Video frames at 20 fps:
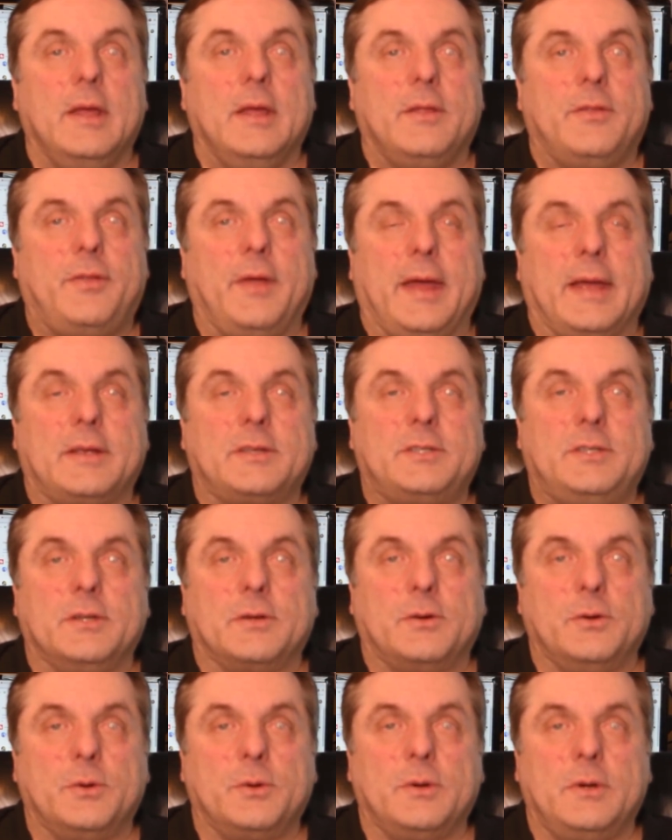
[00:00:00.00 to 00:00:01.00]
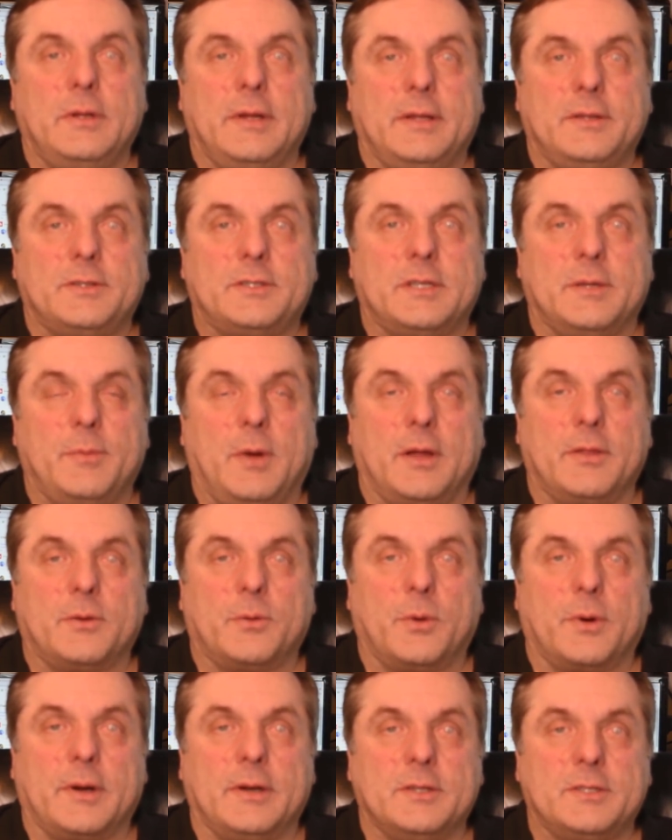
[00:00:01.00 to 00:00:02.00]
thanks to Google and some other
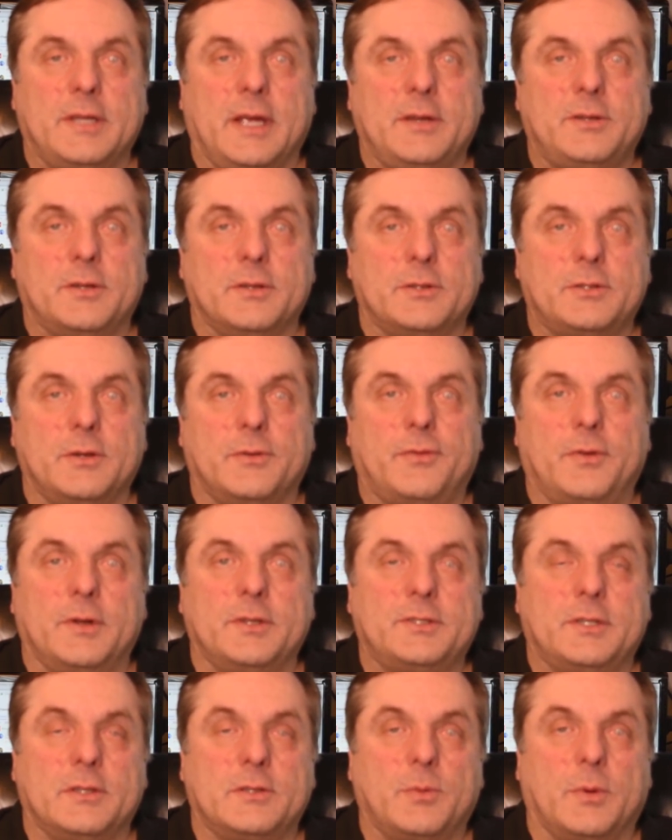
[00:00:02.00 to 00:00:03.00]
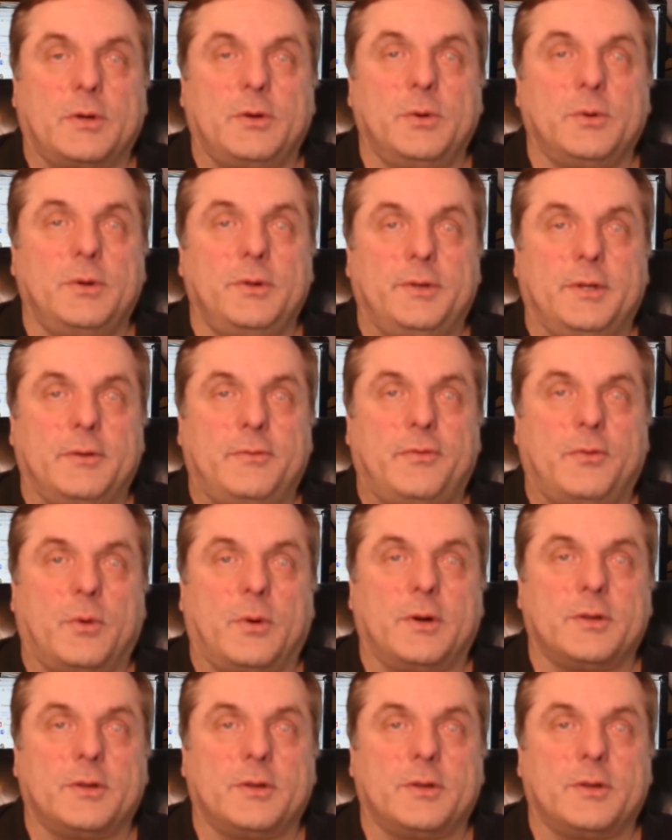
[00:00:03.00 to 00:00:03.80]
organizations. So for instance, what Google did for